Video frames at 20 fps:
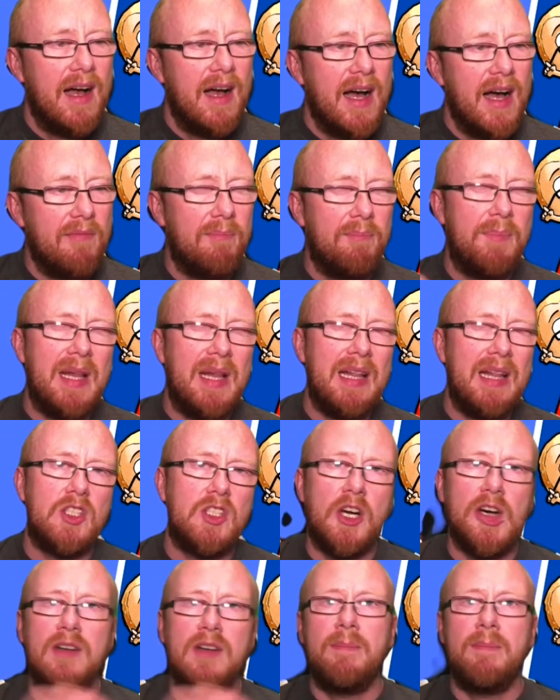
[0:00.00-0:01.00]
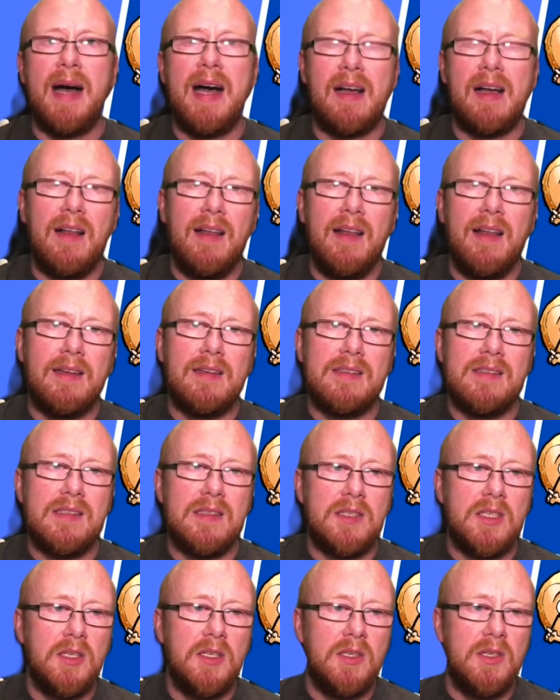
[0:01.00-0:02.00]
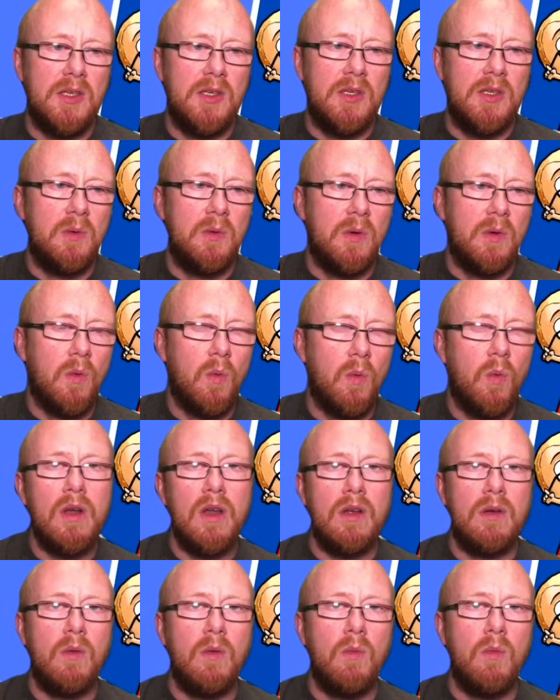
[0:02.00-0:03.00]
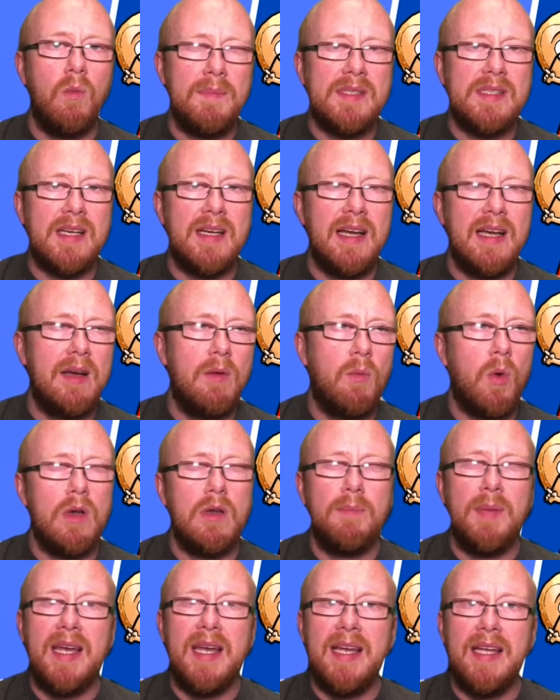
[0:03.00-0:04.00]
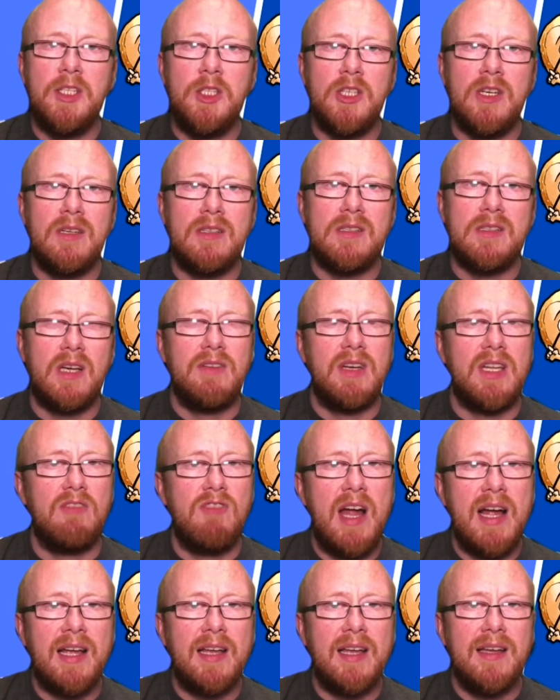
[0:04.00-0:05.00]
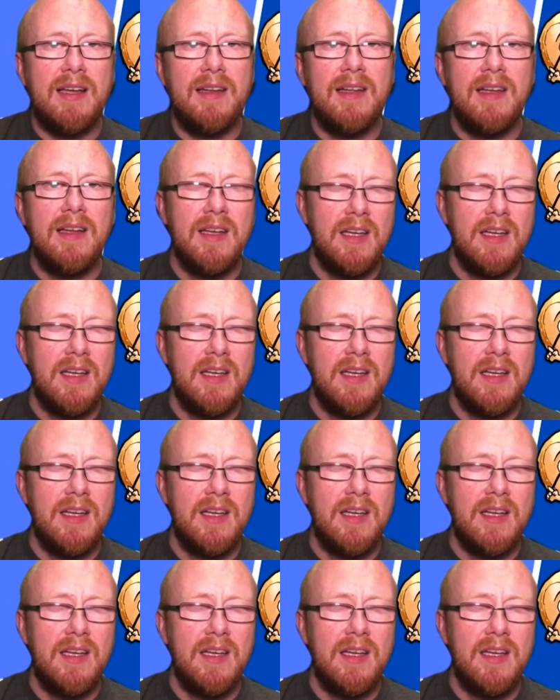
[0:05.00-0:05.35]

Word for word: I've built a ton of backlinks to one website, uh, one page, and it's already ranking.